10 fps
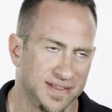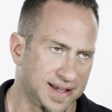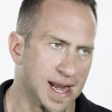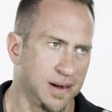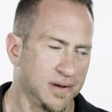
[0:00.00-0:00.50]

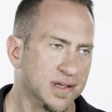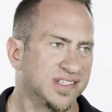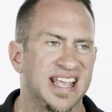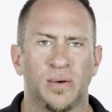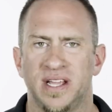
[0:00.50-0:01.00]
kind of
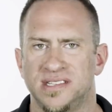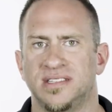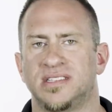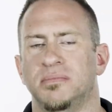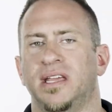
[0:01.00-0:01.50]
segues
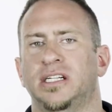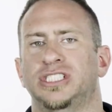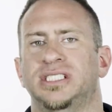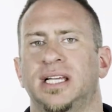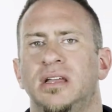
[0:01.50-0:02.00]
into something
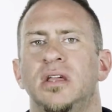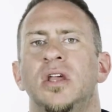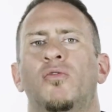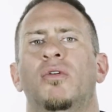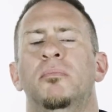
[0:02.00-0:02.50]
interesting.
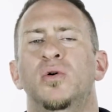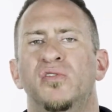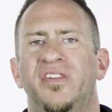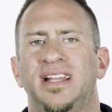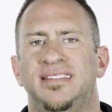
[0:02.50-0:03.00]

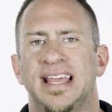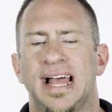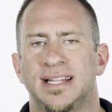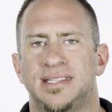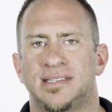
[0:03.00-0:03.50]
Removing
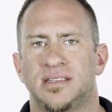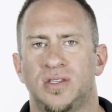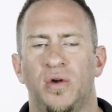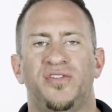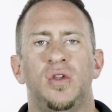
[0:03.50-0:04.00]
debts.
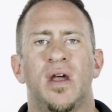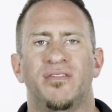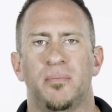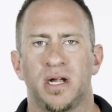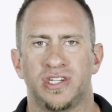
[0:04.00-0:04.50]
So if you
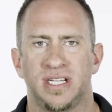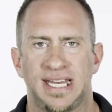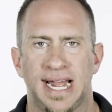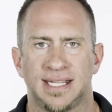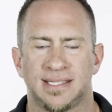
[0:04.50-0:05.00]
have a bunch of
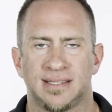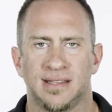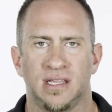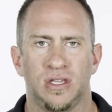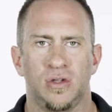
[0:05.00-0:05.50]
debts
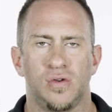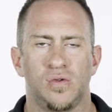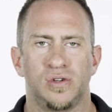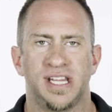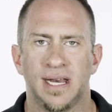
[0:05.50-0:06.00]
that
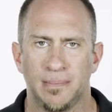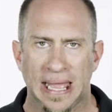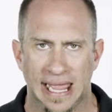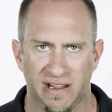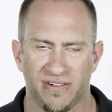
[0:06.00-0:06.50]
you didn't
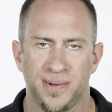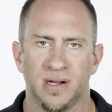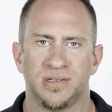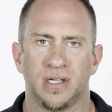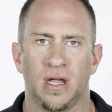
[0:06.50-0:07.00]
pay from
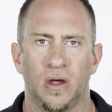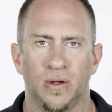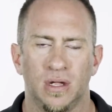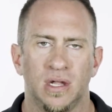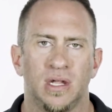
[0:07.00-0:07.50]
years
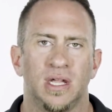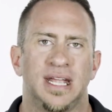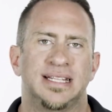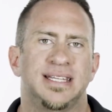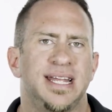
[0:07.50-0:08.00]
ago,
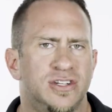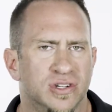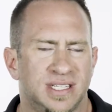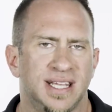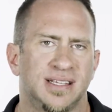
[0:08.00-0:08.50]
it's an
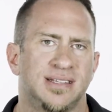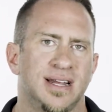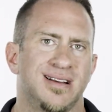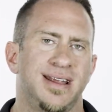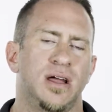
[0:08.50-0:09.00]
interesting
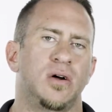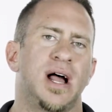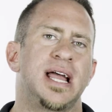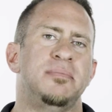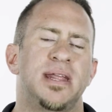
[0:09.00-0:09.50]
scenario.
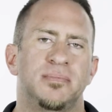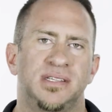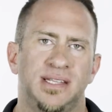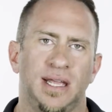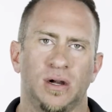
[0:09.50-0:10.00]
I made a
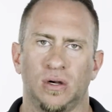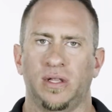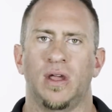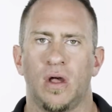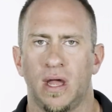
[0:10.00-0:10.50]
mistake
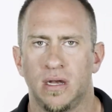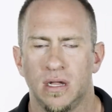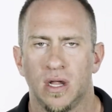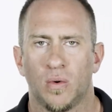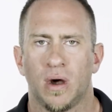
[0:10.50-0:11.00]
early on
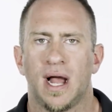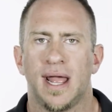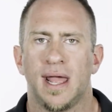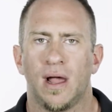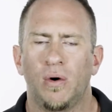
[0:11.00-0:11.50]
where
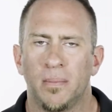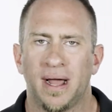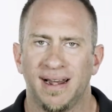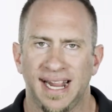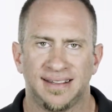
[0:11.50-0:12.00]
I owed
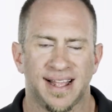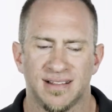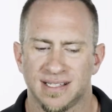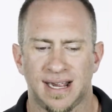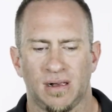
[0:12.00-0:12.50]
about
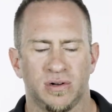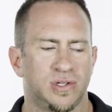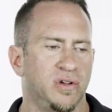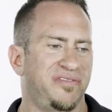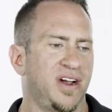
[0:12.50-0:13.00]
$8,000
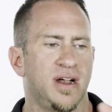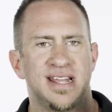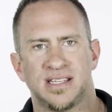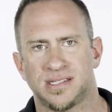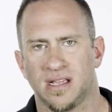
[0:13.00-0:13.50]
to
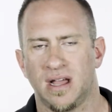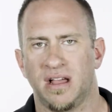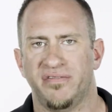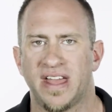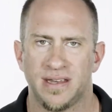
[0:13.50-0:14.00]
various
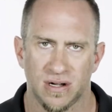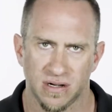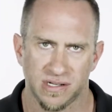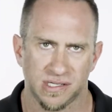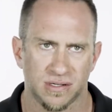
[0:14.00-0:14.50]

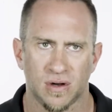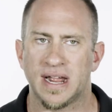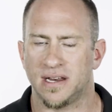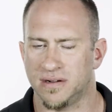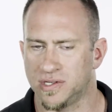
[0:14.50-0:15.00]
vendors and
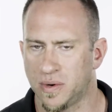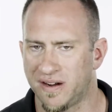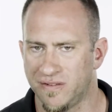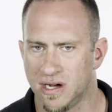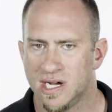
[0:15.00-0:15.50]
creditors or
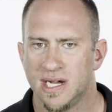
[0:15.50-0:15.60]
whatever,